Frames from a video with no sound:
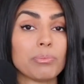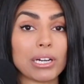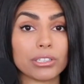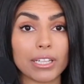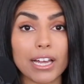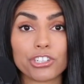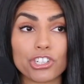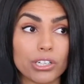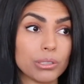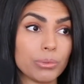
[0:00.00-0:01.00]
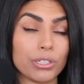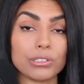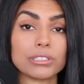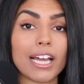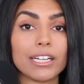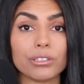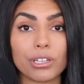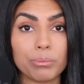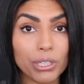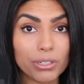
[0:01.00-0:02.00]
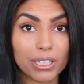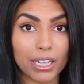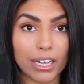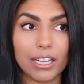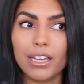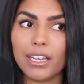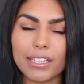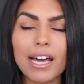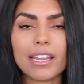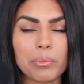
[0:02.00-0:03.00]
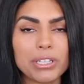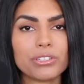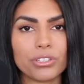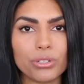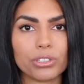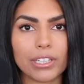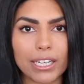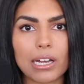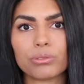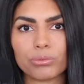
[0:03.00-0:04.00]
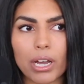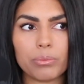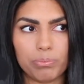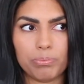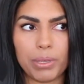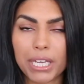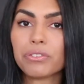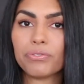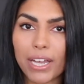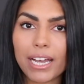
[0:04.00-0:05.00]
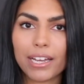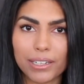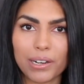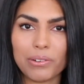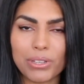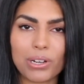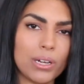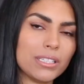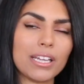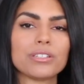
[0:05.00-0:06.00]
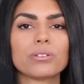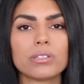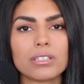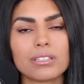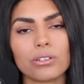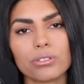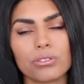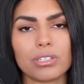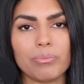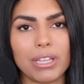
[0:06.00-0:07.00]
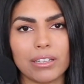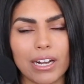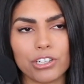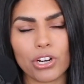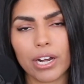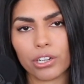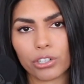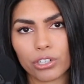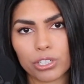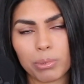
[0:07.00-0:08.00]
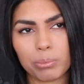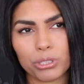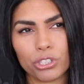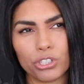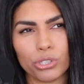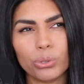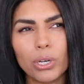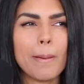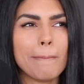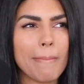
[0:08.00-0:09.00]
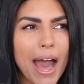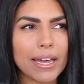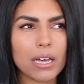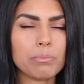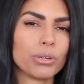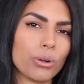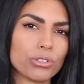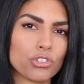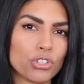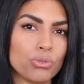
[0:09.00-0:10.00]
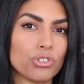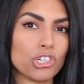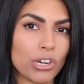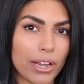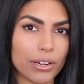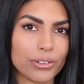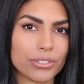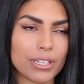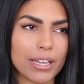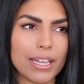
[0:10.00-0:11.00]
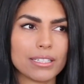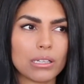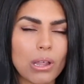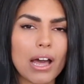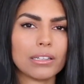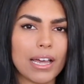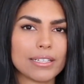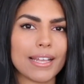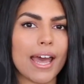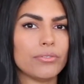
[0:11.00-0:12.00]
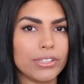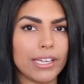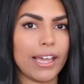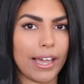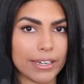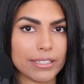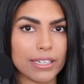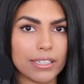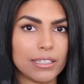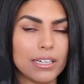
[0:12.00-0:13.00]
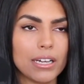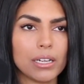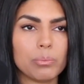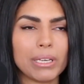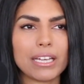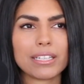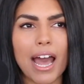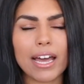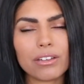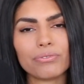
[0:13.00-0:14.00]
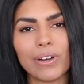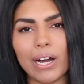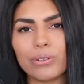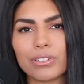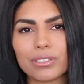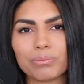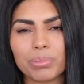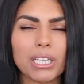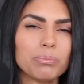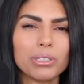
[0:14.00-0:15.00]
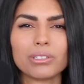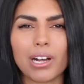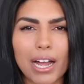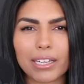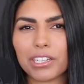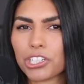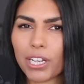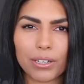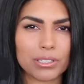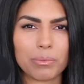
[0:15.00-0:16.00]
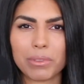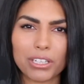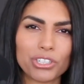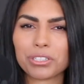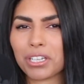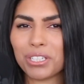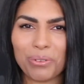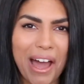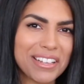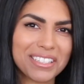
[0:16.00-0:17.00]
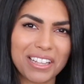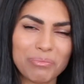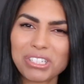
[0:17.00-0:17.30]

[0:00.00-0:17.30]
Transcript: better yet, share it with your entire community. Yeah, that means you're like a, a big fan of the content. So this is also something that I try to encourage people to do. My approach to shares is a lot less heavy-handed because I have found people are not going to share something just because you ask them